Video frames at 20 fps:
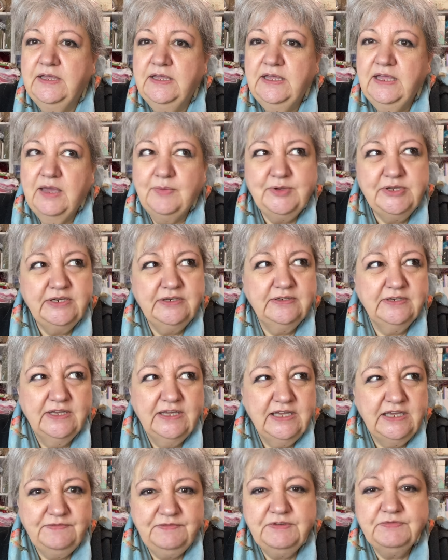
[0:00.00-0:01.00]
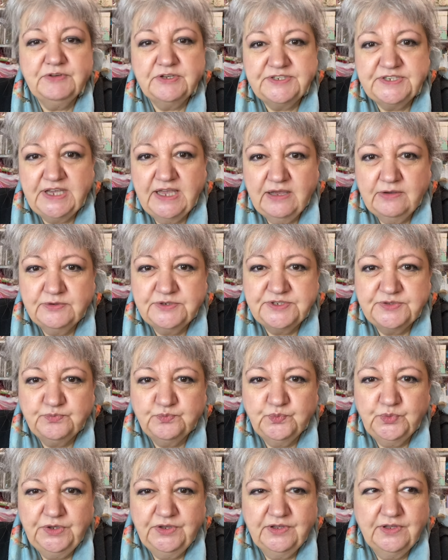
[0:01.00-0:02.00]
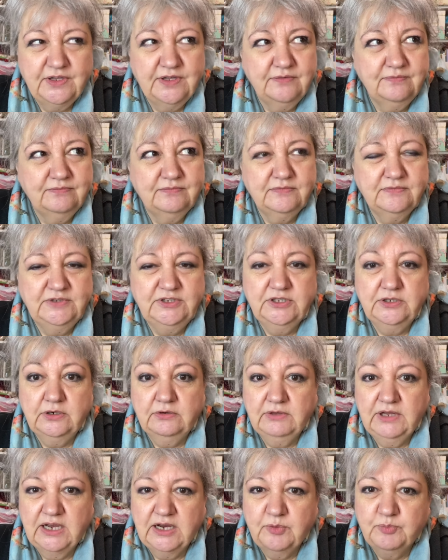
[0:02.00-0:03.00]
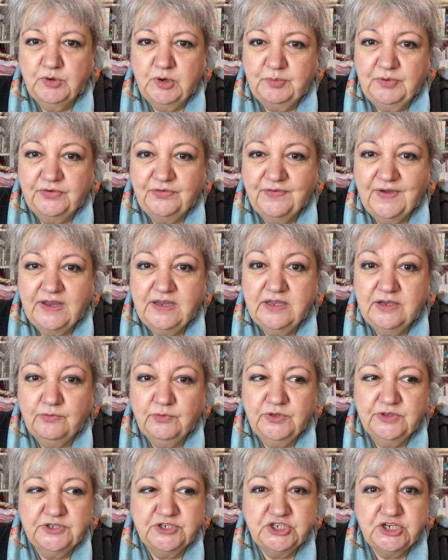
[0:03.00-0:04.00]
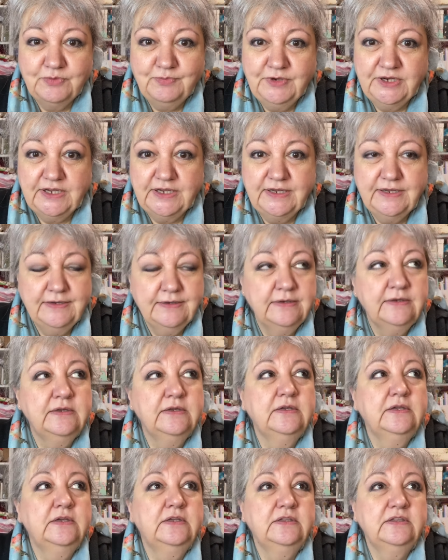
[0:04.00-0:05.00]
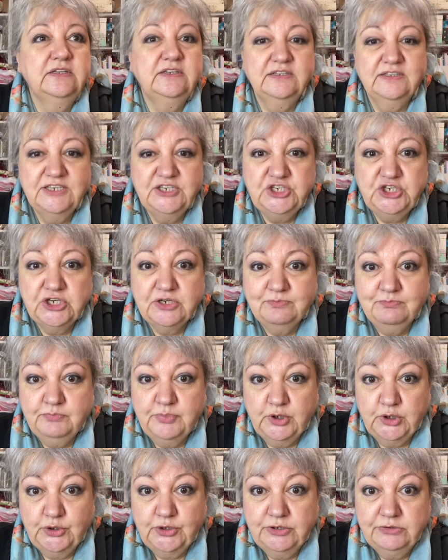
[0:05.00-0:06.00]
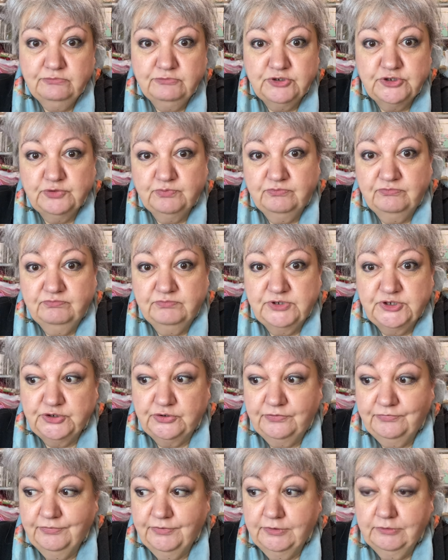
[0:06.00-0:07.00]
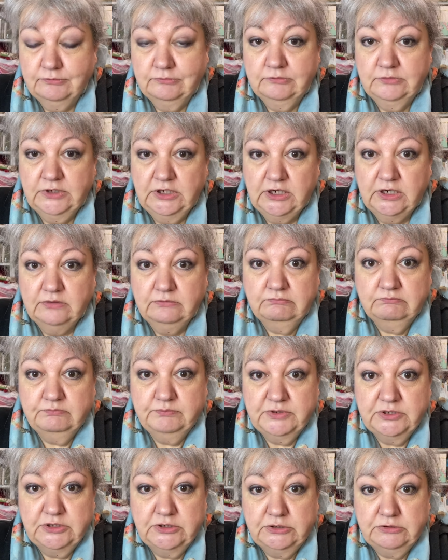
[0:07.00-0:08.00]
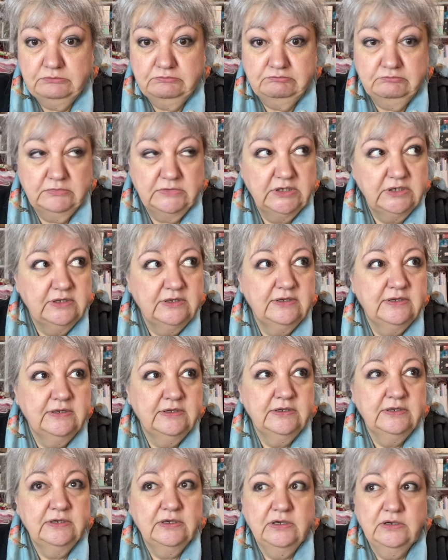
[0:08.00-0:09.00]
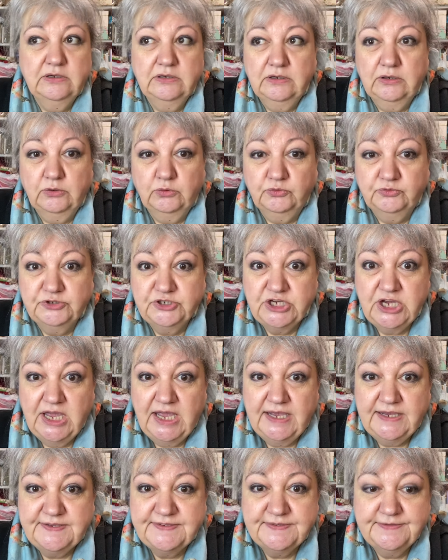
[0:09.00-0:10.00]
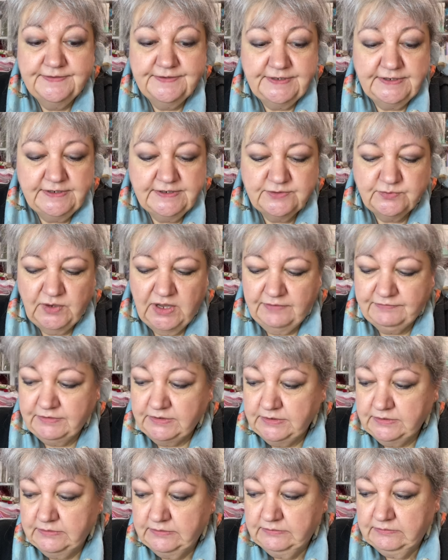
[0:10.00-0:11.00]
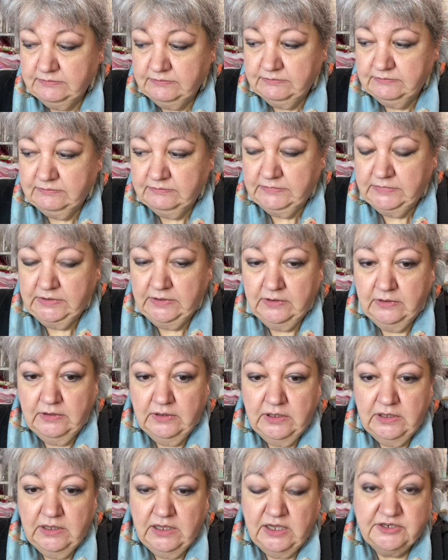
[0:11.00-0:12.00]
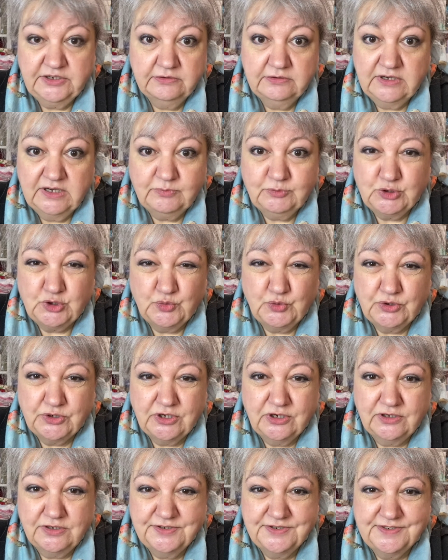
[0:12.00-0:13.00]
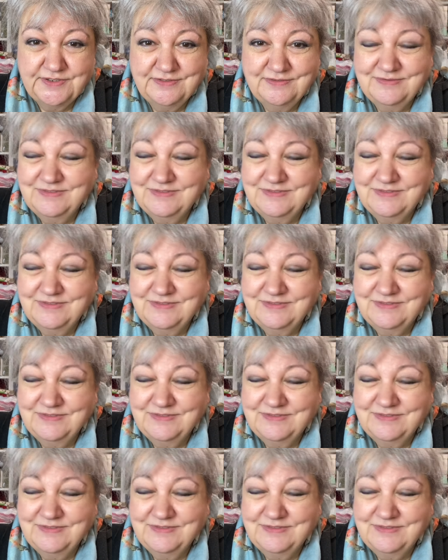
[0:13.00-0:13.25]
I mean, if you've got a house with you know, like a proper fire with a chimney, then at least you can burn some stuff. You know, burn old chairs and things, whatever. I don't know how much wood costs.